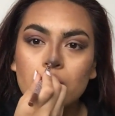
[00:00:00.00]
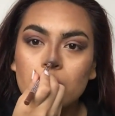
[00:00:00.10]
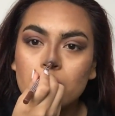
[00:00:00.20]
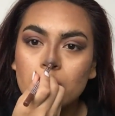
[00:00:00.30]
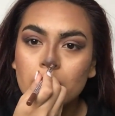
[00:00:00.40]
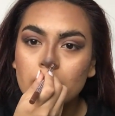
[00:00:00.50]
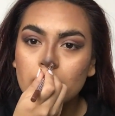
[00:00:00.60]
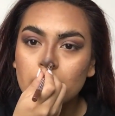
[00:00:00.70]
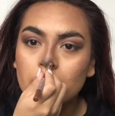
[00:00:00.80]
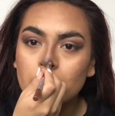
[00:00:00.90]

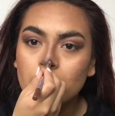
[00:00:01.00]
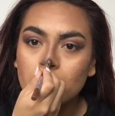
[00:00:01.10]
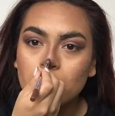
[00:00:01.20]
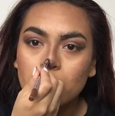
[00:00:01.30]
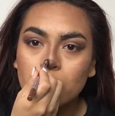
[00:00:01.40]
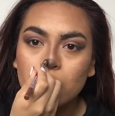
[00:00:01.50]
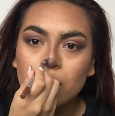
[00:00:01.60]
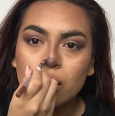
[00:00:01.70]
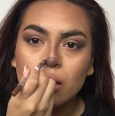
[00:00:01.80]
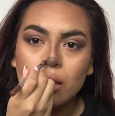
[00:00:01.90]

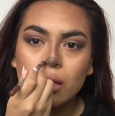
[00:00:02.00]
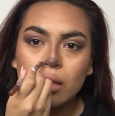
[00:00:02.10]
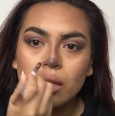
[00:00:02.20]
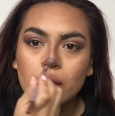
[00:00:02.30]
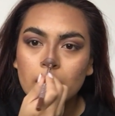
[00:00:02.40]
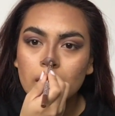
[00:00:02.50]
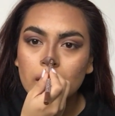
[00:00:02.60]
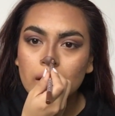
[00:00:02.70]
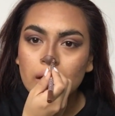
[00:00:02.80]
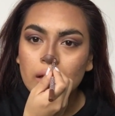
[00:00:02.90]

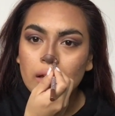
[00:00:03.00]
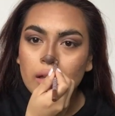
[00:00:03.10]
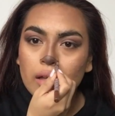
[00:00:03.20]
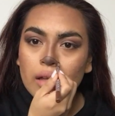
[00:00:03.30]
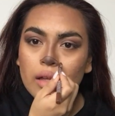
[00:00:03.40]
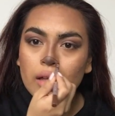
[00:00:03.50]
Nobody speaks.